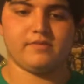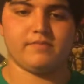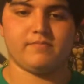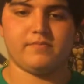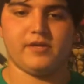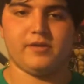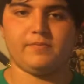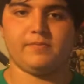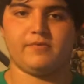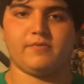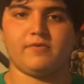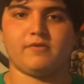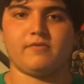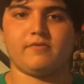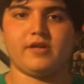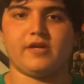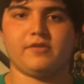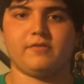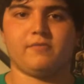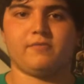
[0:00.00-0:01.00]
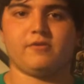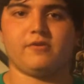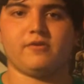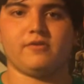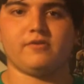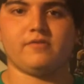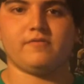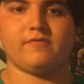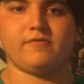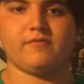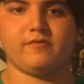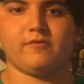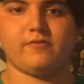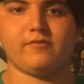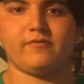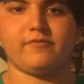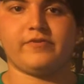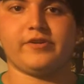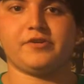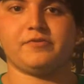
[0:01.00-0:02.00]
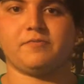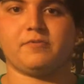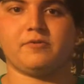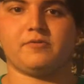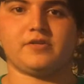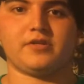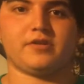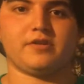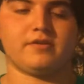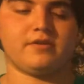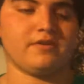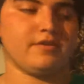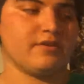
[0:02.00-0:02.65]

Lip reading: people around the world for fish protein.